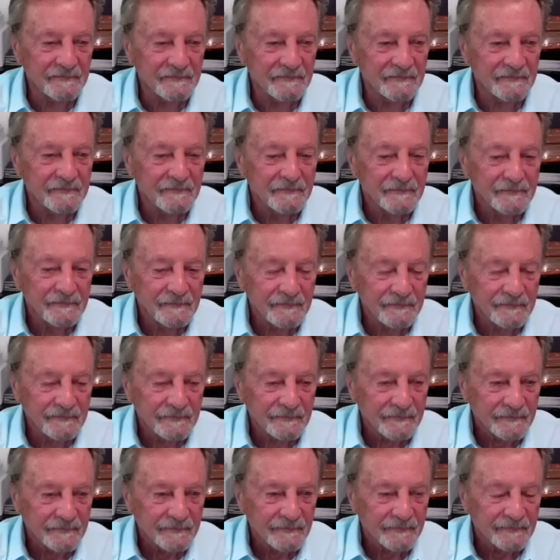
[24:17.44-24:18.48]

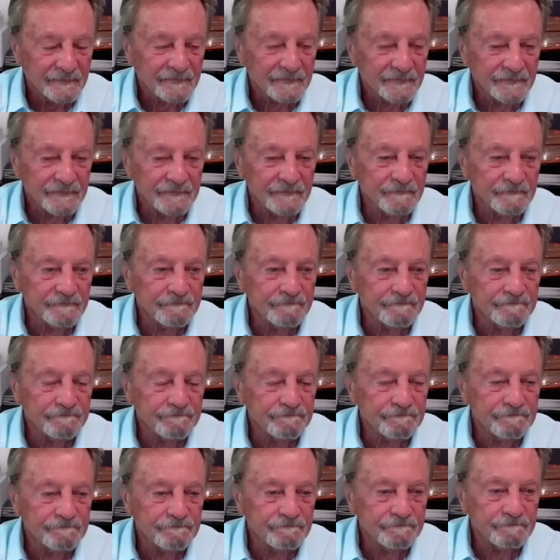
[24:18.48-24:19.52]

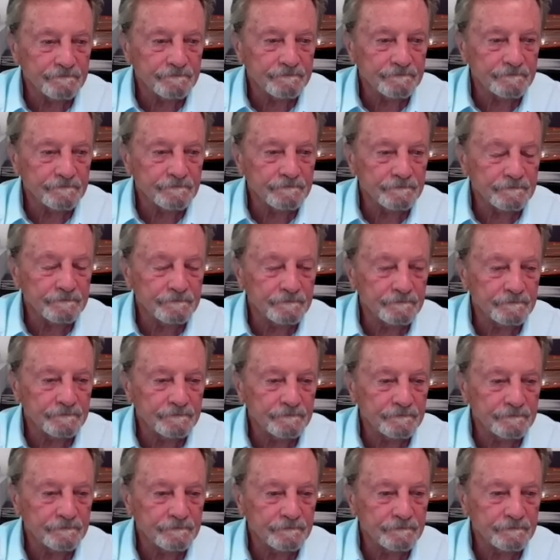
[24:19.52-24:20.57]

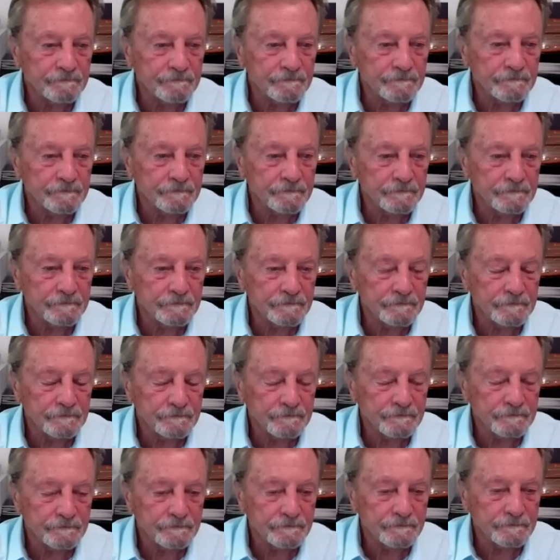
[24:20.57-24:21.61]

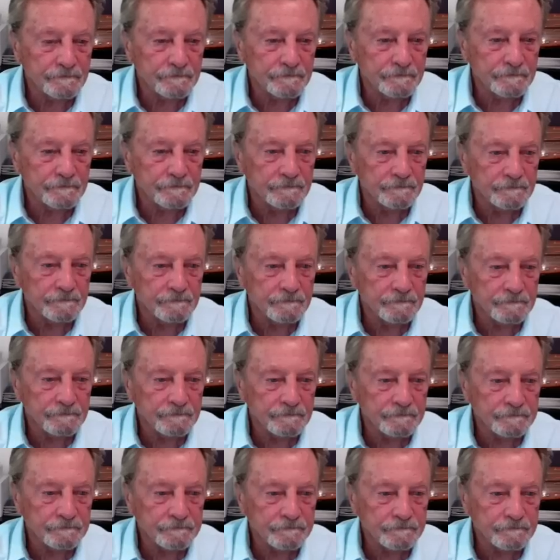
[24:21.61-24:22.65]

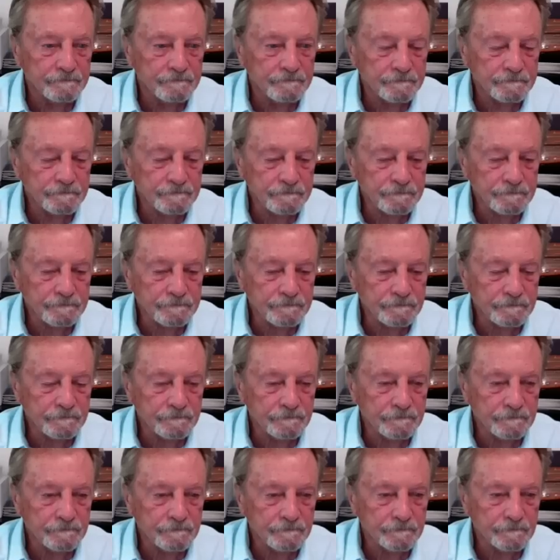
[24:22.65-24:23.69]

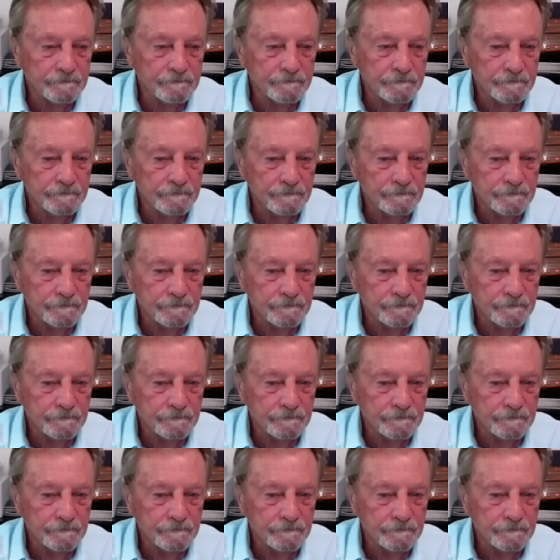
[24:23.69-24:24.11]
(not speaking)